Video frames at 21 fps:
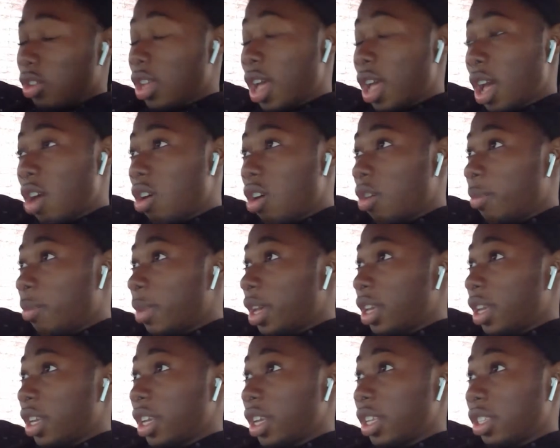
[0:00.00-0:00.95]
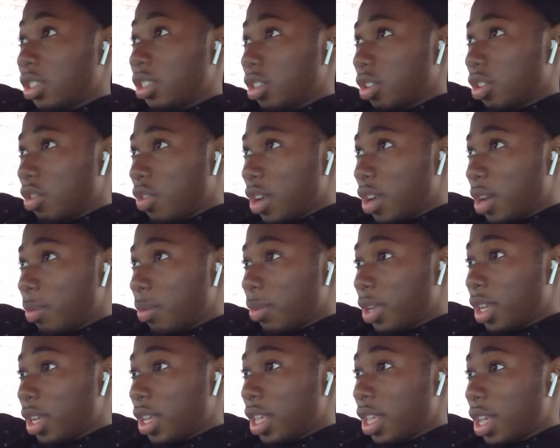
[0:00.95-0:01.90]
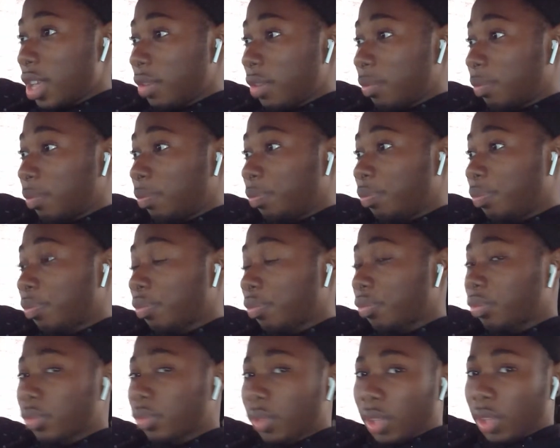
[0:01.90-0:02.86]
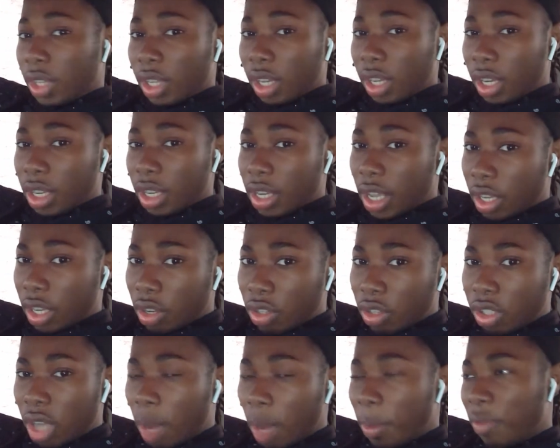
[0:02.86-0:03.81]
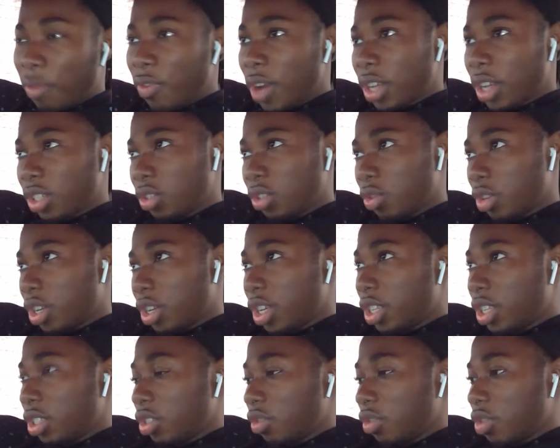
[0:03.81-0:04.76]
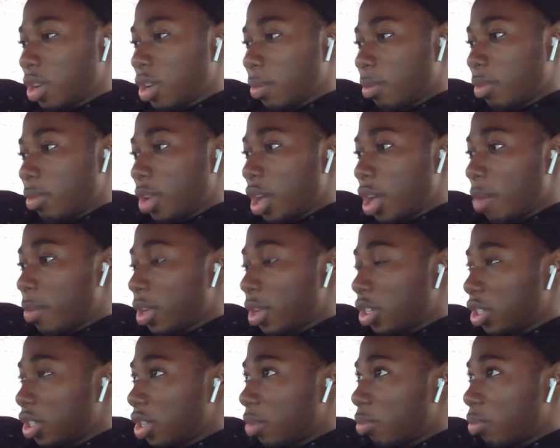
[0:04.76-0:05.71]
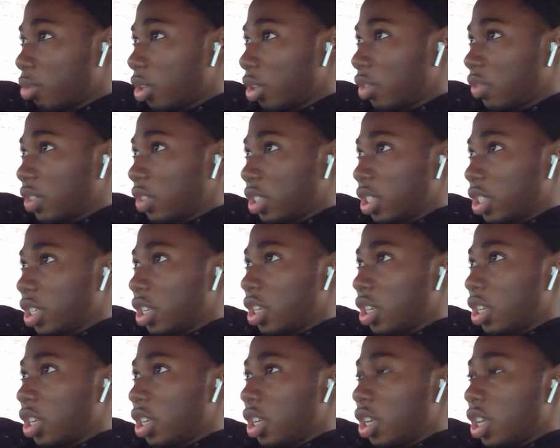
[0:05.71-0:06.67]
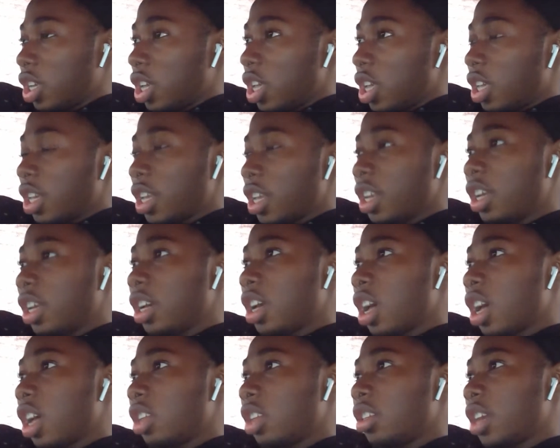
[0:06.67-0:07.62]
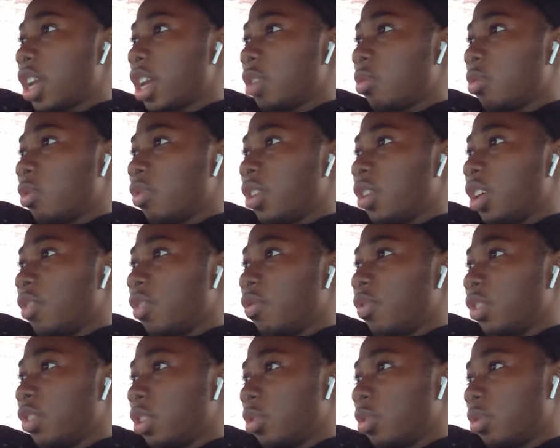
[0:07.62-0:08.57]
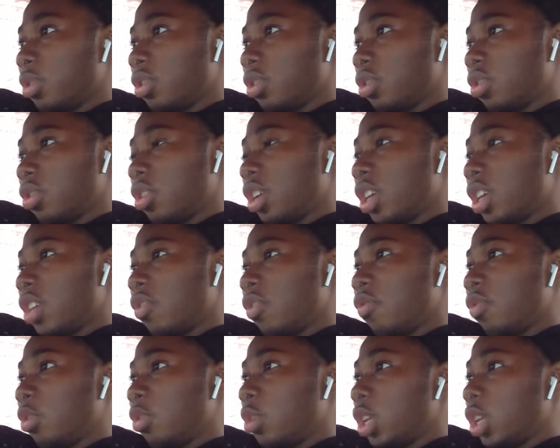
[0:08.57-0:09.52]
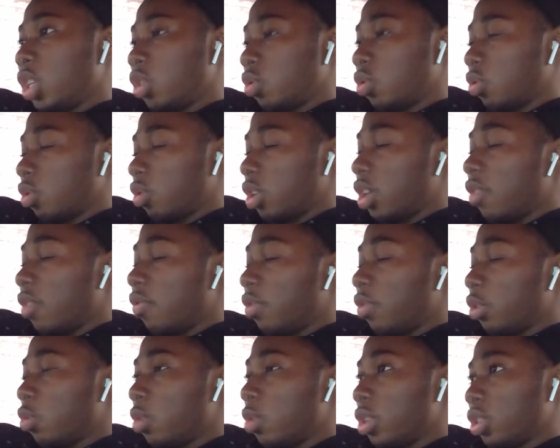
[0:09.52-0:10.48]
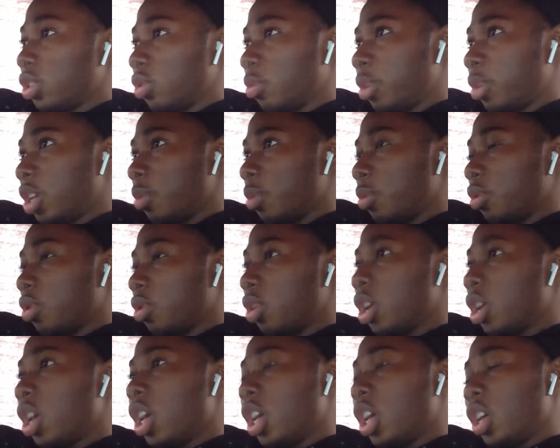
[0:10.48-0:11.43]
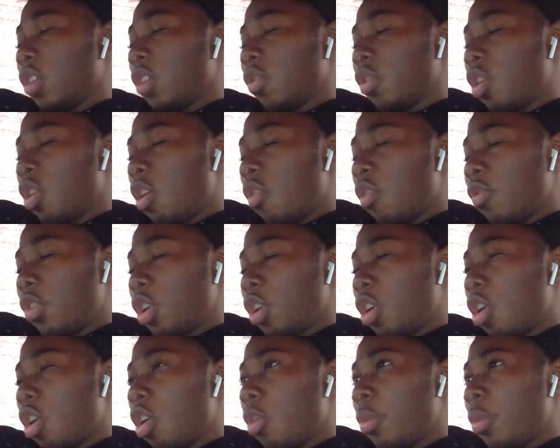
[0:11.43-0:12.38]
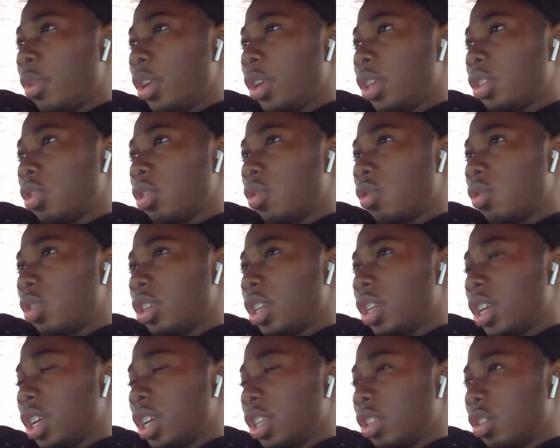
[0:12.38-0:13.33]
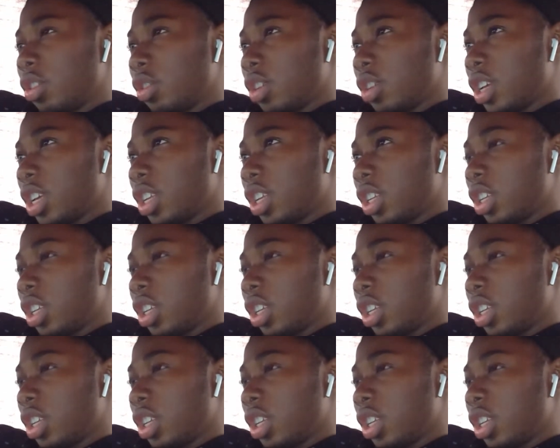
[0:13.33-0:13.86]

oh man, Instagram again. Connect your Shopify store to Instagram. I mentioned it previously. Get in contact with influential people. If you're always on the internet,